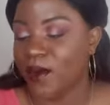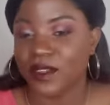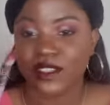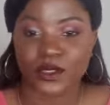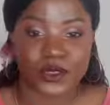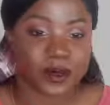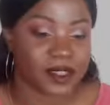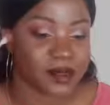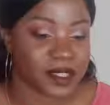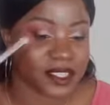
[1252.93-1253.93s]
I wasn't too sure
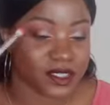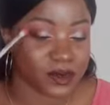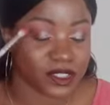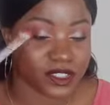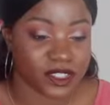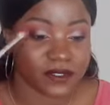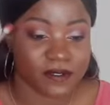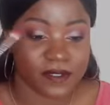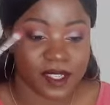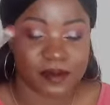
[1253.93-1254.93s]
about it because it was just
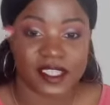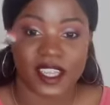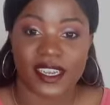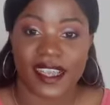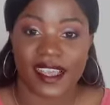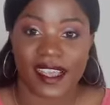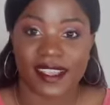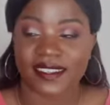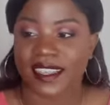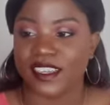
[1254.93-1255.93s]
flimsy on the
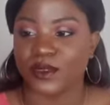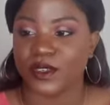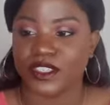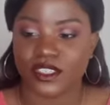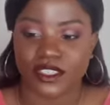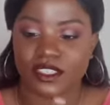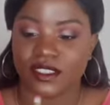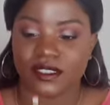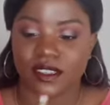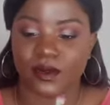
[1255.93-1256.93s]
eyes, and it
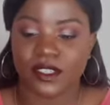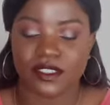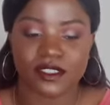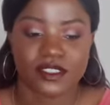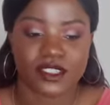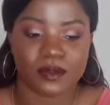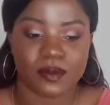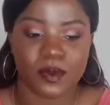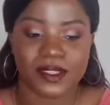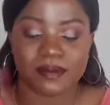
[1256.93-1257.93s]

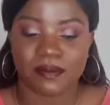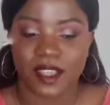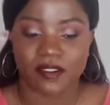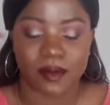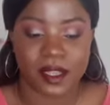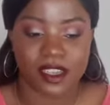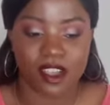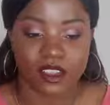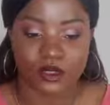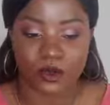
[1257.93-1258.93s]
wasn't giving me the
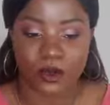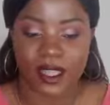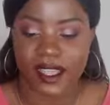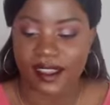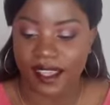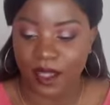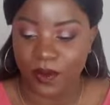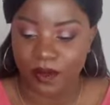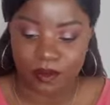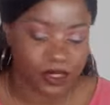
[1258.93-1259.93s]
control I
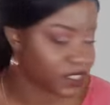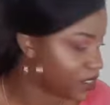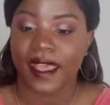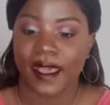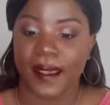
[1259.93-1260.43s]
like with brushes.